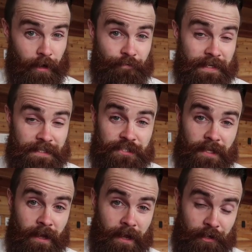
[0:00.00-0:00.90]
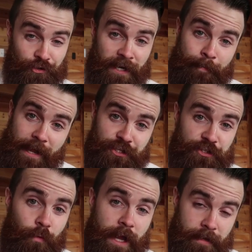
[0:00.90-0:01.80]
of these training
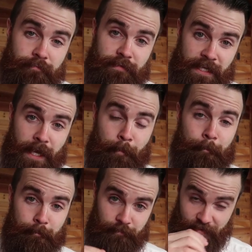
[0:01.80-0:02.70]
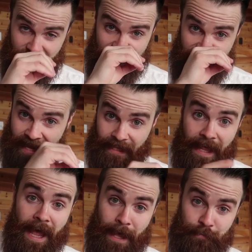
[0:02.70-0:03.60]
packages away. The CCNA
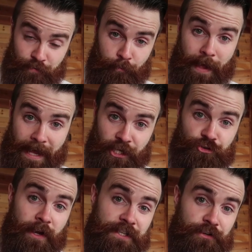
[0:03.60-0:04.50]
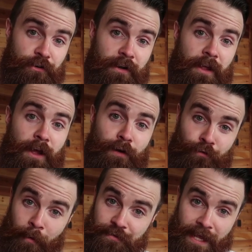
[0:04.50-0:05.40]
Labs for Packet Tracer
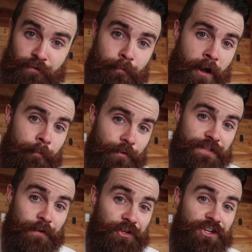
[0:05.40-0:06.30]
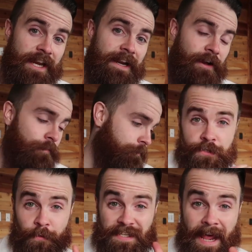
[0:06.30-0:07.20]
from David Bombal, so check it out.
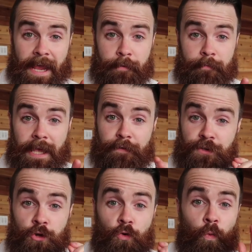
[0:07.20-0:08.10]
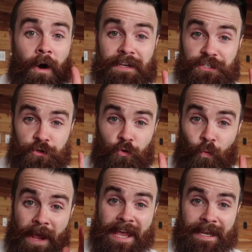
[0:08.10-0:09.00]
So today, if you want to
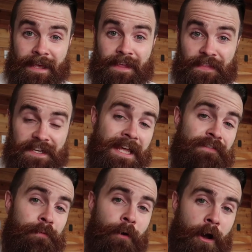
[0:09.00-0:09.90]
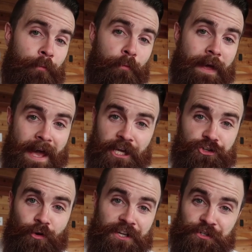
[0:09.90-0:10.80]
win the David Bombal
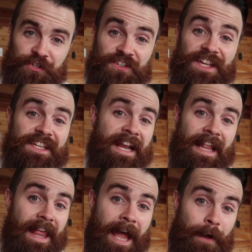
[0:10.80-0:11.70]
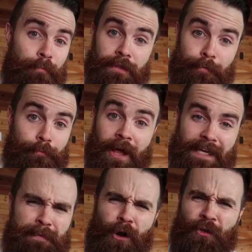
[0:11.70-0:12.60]
Packet Tracer CCNA Lab, blah, blah, blah,
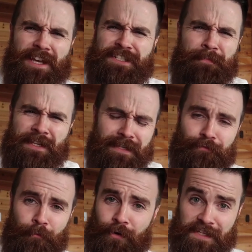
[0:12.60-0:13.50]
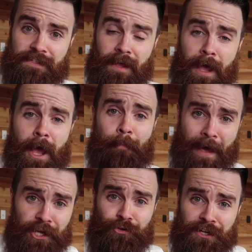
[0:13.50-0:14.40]
I keep calling it something different, but it's
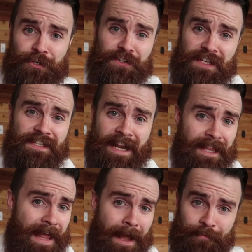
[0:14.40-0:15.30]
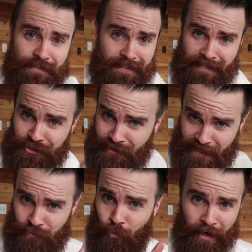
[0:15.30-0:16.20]
Packet Tracer CCNA Labs. Essentially,
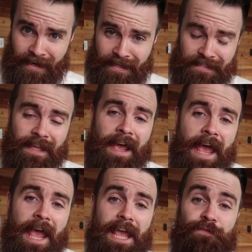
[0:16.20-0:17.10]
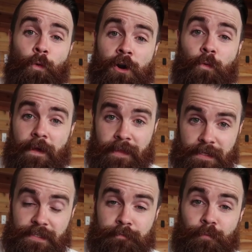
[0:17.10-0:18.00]
that's what it is. If you want to win
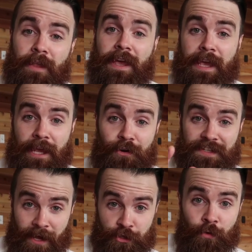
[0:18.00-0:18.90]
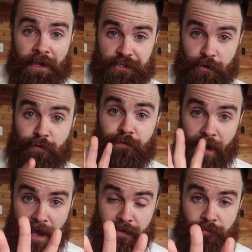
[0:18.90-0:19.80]
this, here's how you enter.
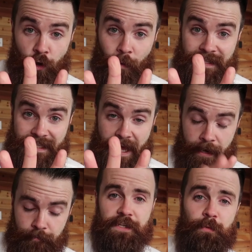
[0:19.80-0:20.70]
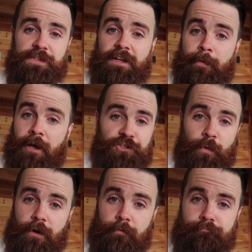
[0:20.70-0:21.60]
5 giving away today. This one's gonna be on
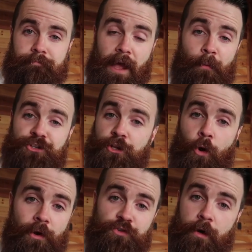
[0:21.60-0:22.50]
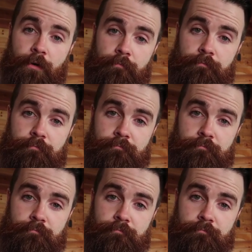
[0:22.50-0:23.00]
Twitter. I want you to go on Twitter,